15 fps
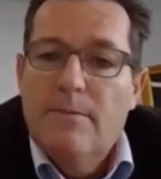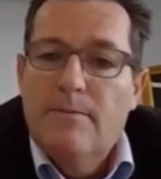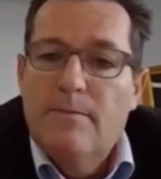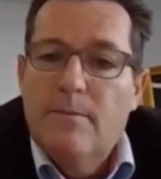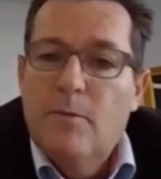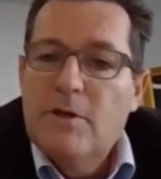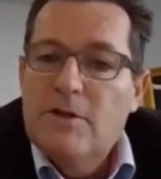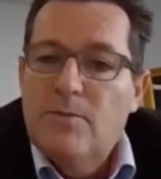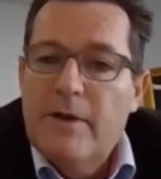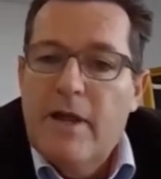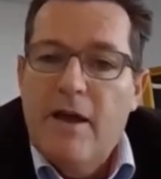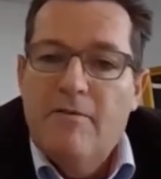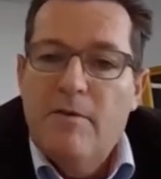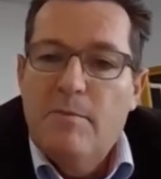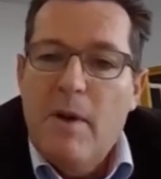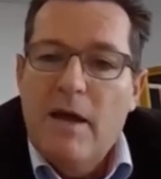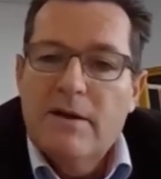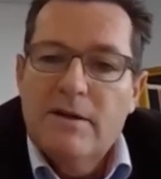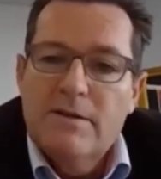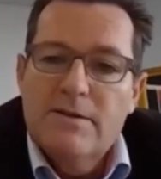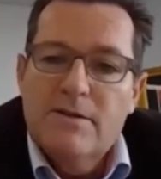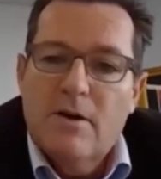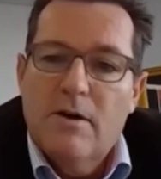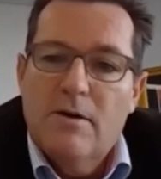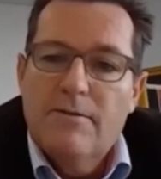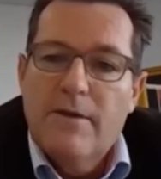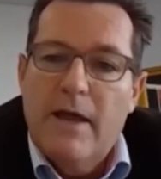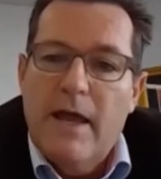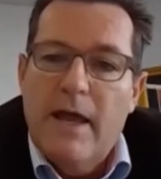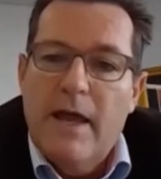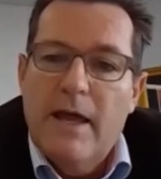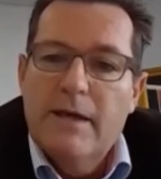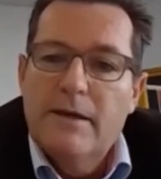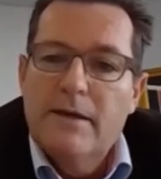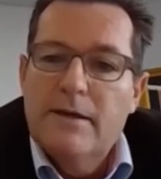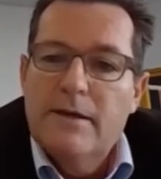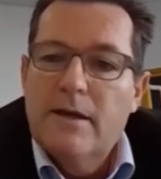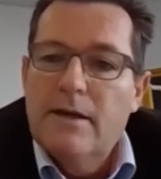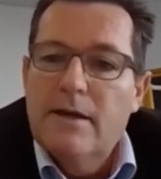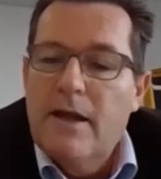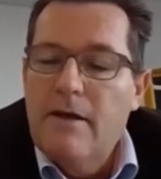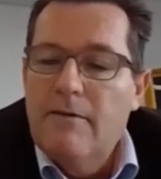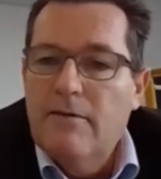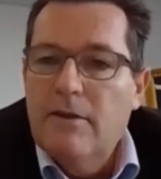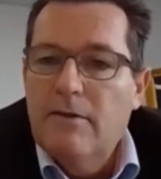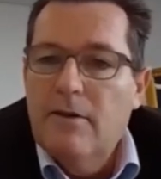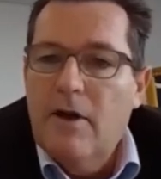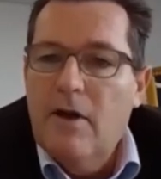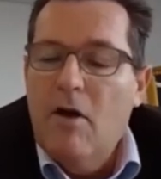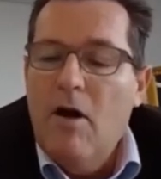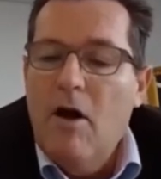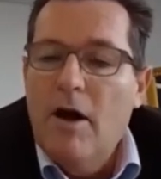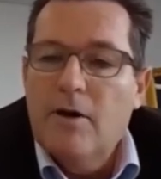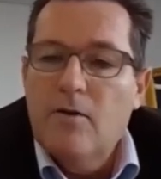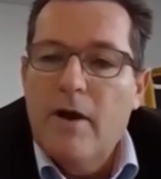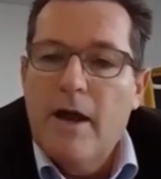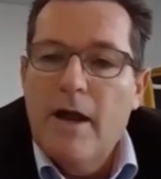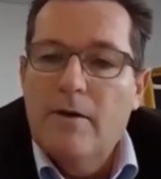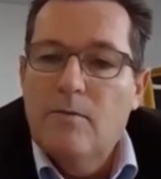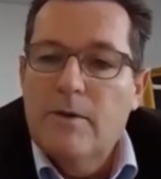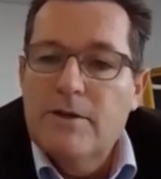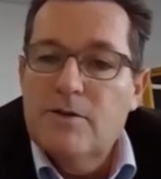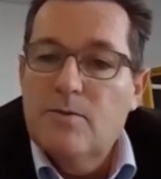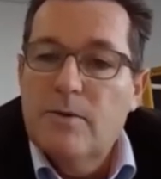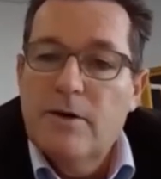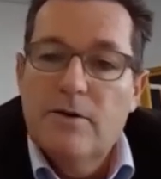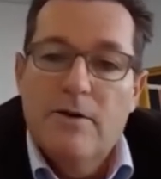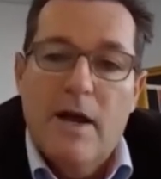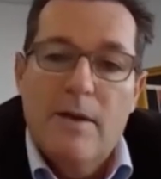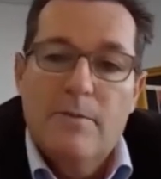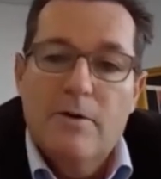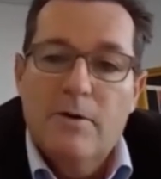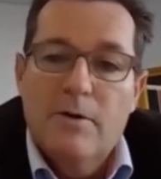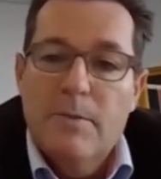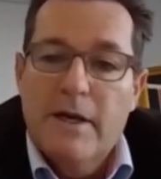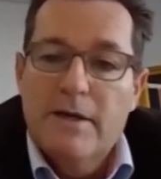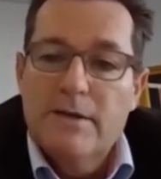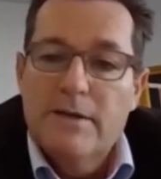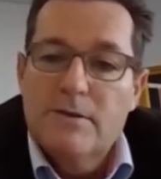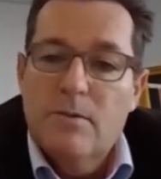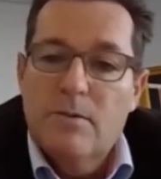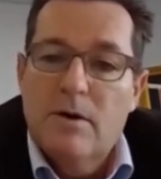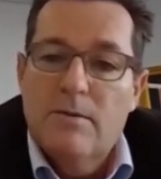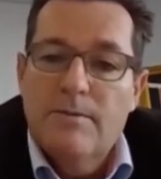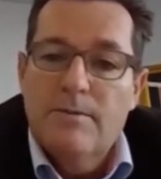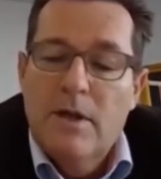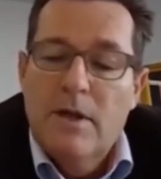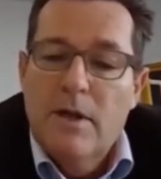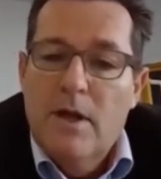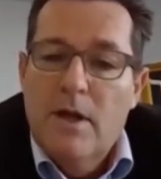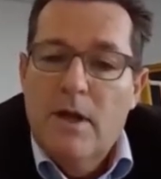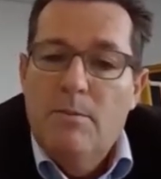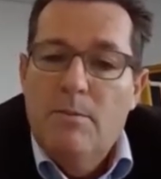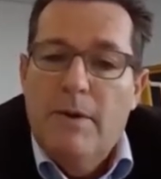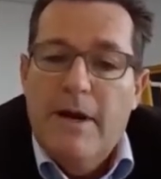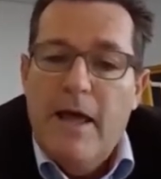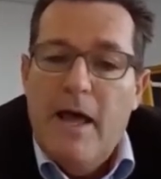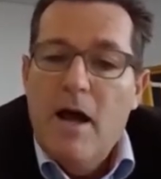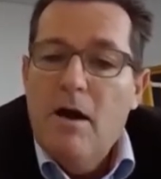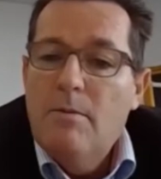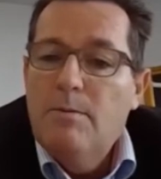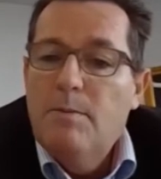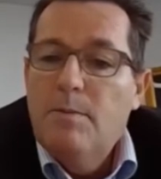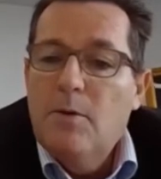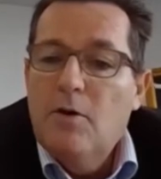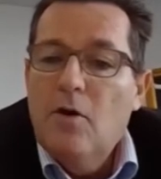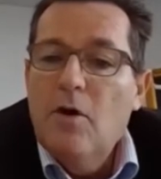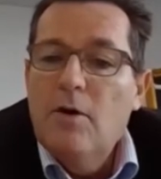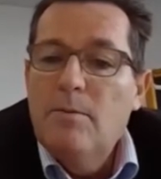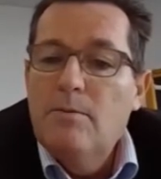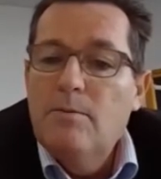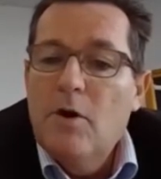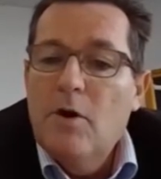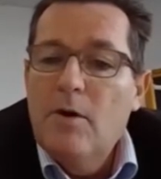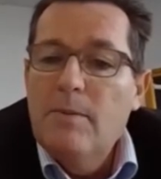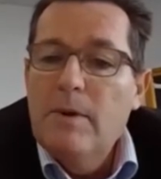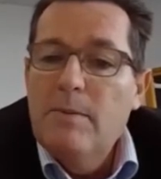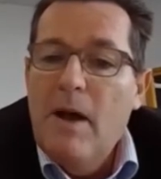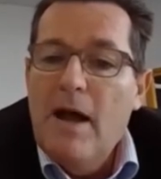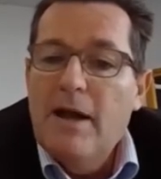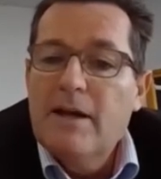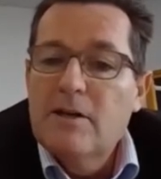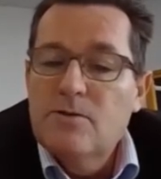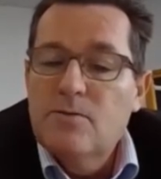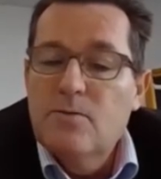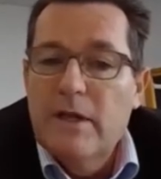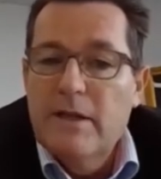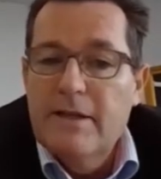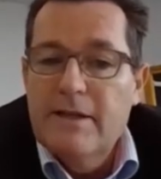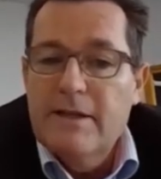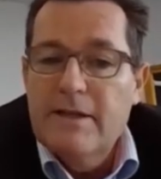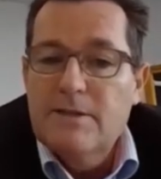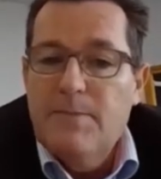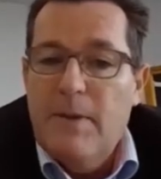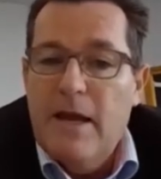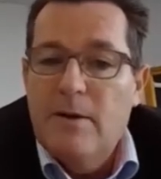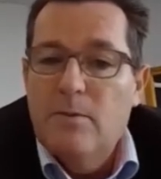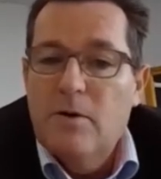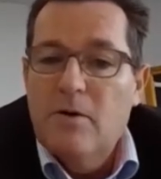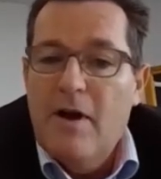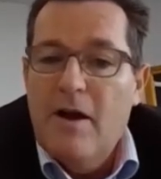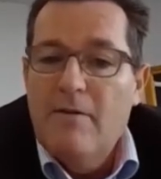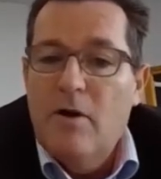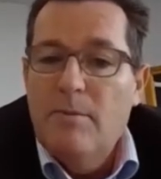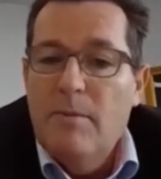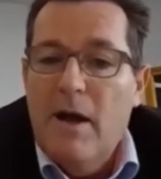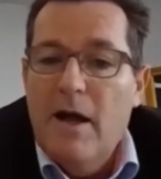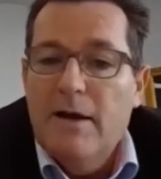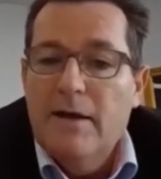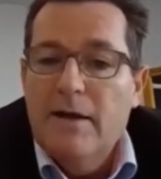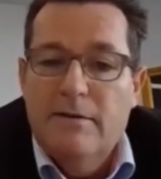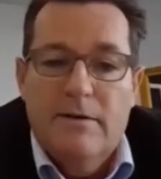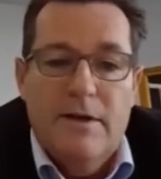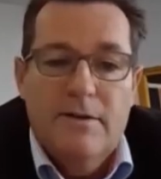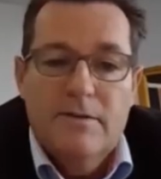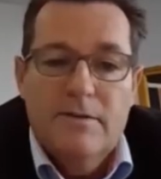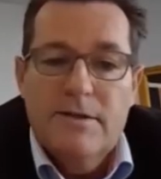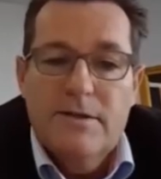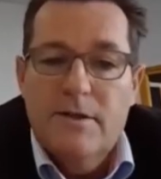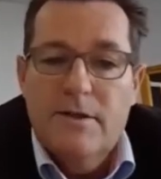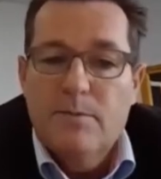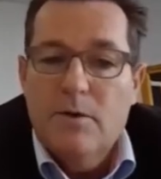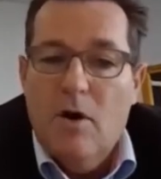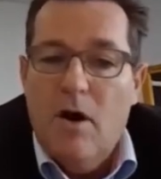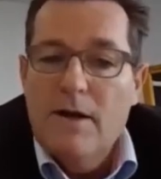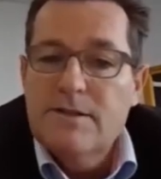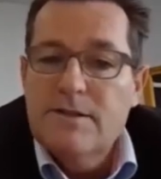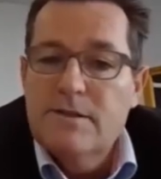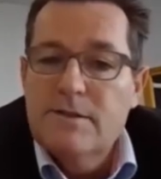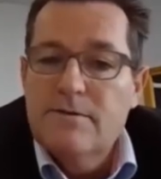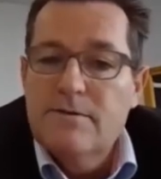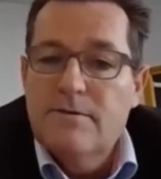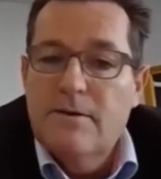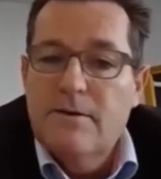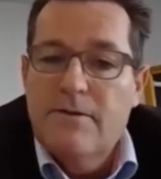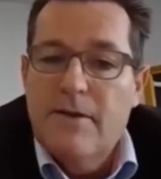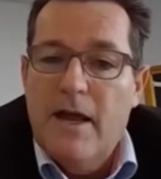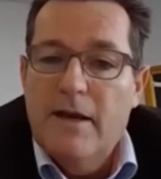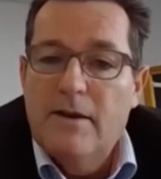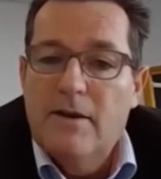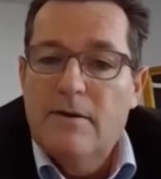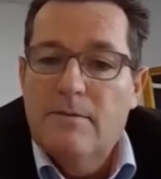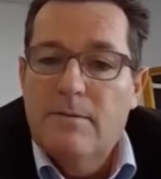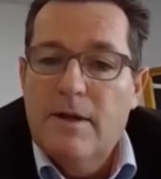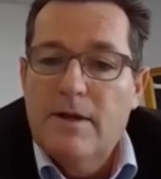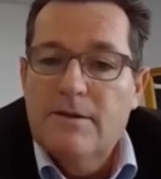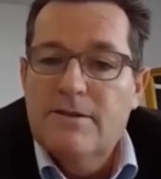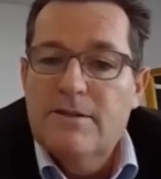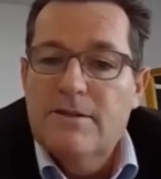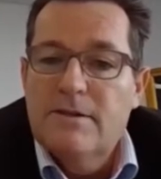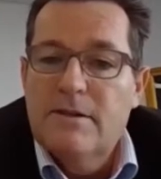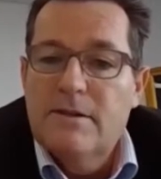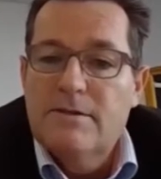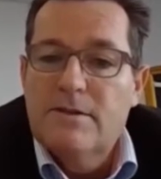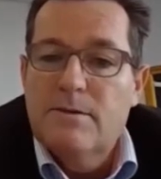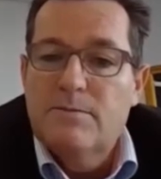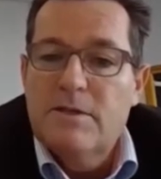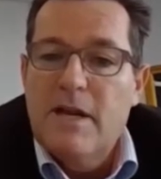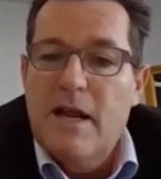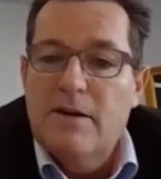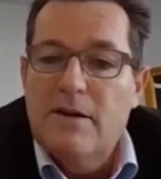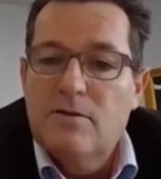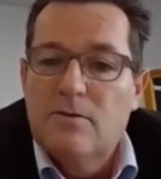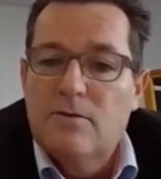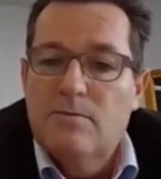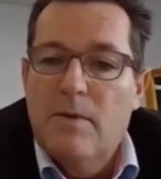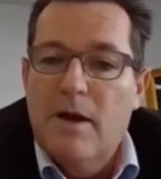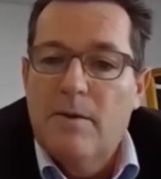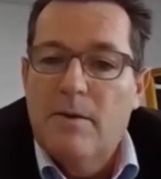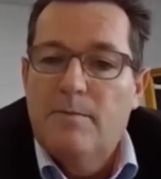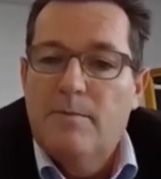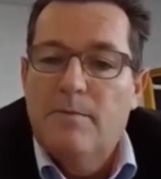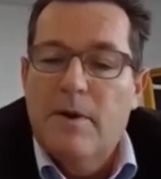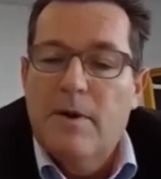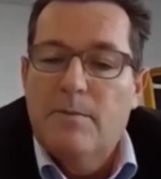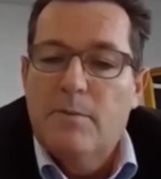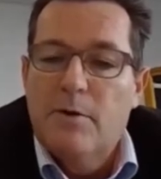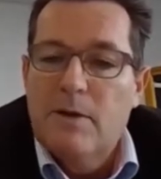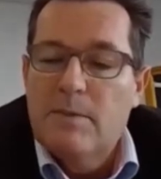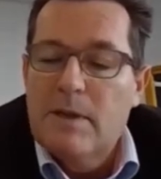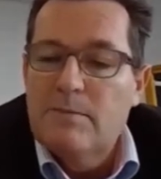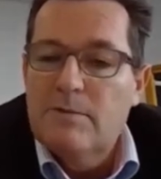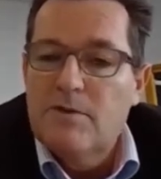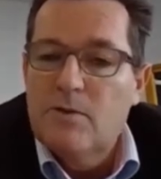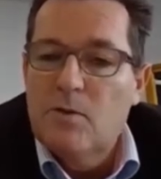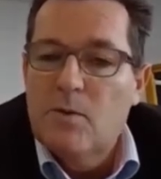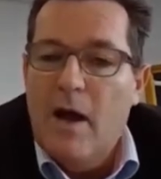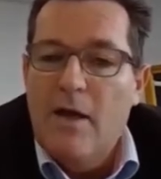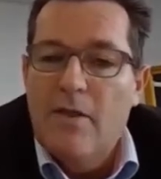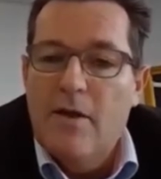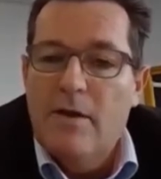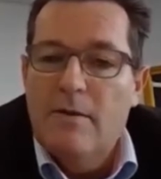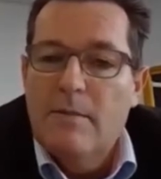which we have abundance of, and have a high grade, which we're able to meet as well. But our primary market is really the expandable graphite market, and you'll see the prices of that are a substantial premium to other